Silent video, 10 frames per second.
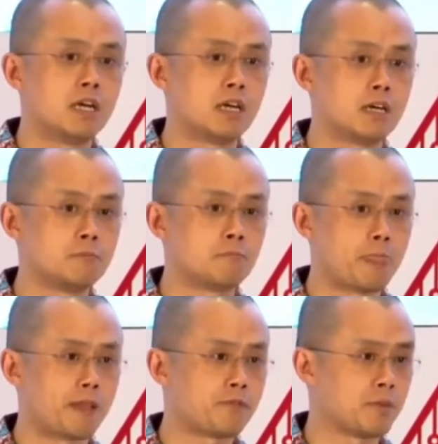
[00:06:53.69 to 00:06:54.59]

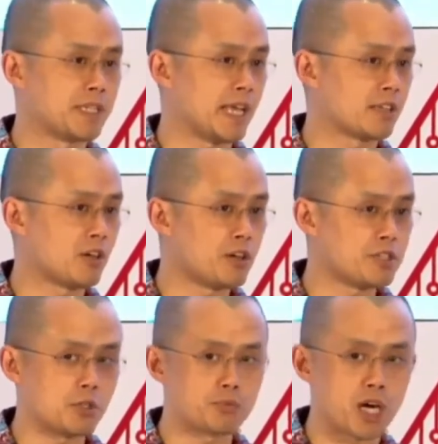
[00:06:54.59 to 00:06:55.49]
From a
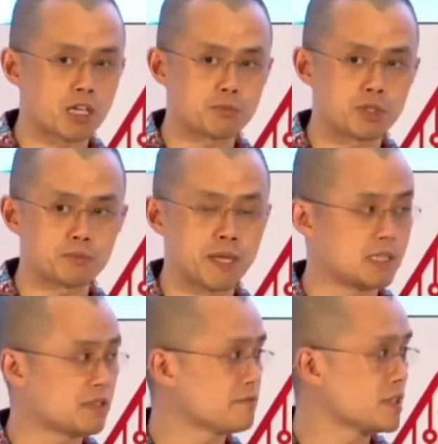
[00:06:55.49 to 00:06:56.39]
technology or product
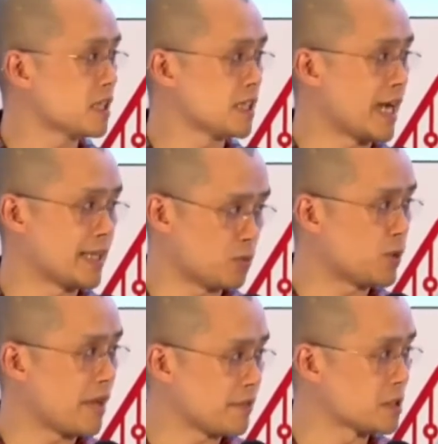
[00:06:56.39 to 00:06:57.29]
perspective, I think
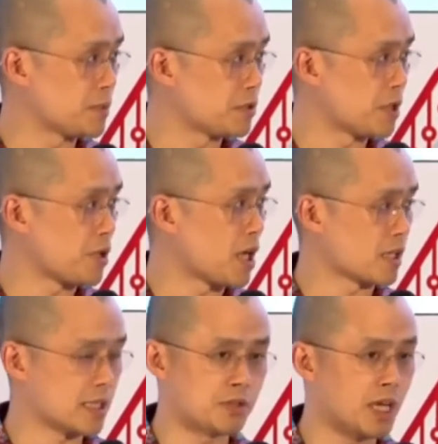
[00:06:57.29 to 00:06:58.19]
we have a superior
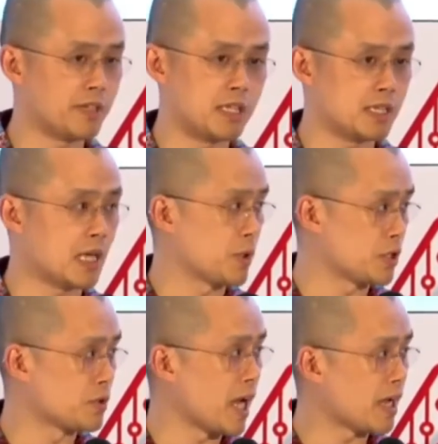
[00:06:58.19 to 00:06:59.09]
product. They don't have anything that
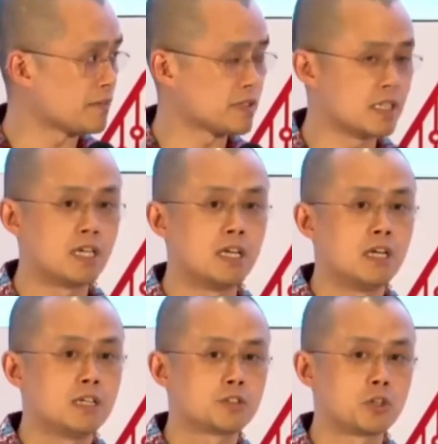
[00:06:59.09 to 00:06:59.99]
we don't have.
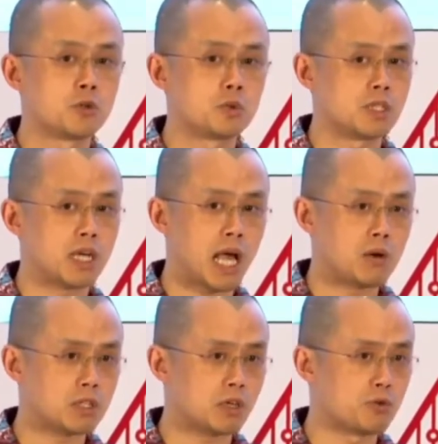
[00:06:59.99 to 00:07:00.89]
So
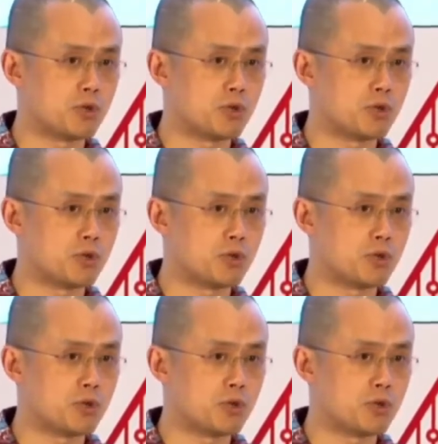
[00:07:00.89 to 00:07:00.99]
our